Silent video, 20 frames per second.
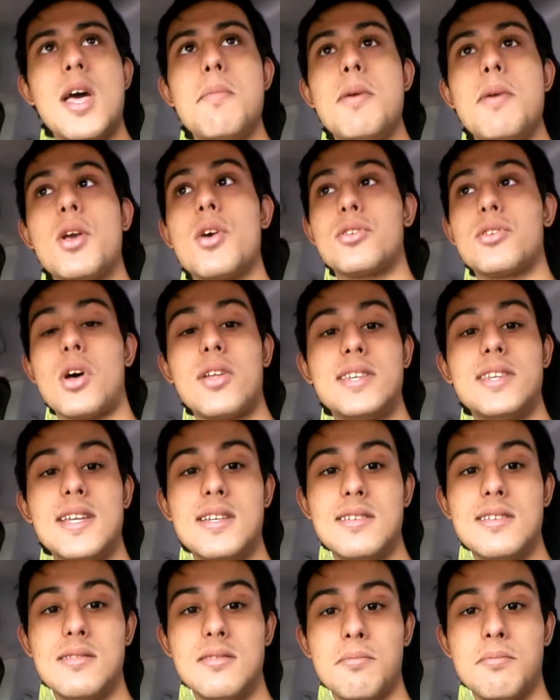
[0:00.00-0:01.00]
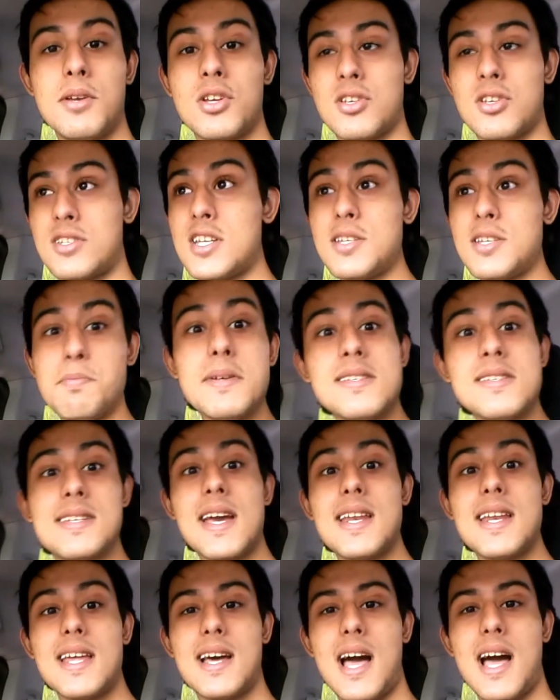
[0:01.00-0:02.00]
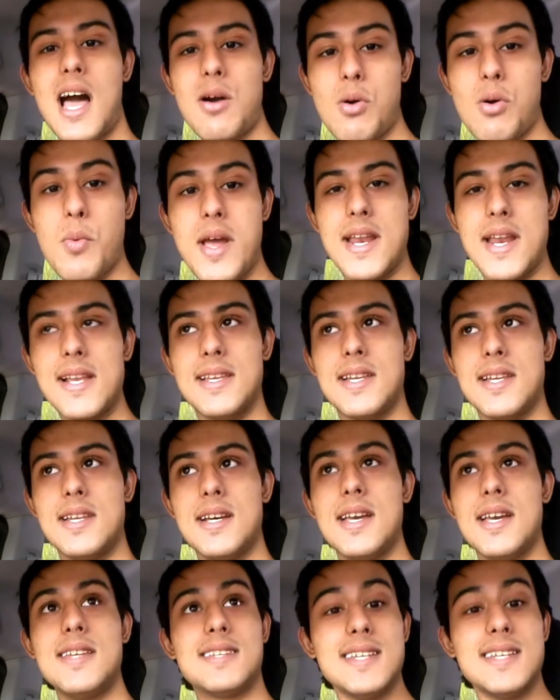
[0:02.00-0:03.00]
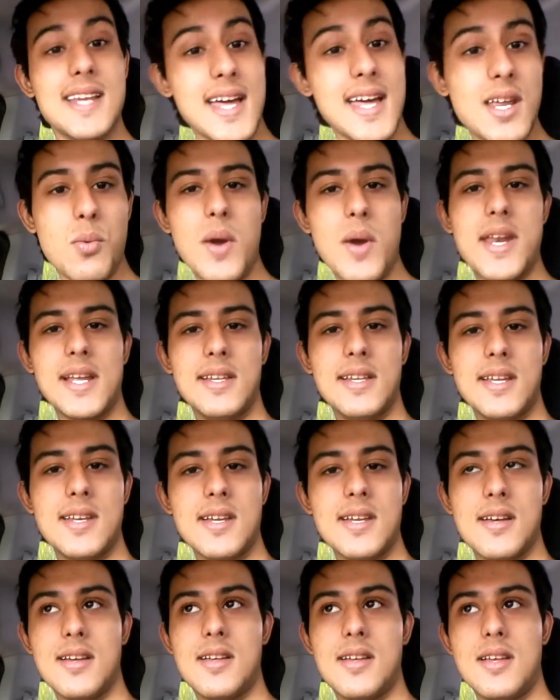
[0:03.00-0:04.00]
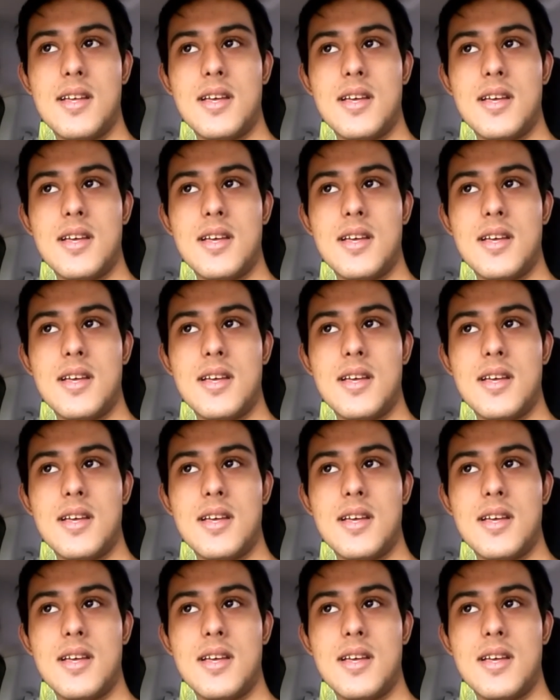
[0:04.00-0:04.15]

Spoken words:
Because just beside our wedding dinner is another wedding dinner.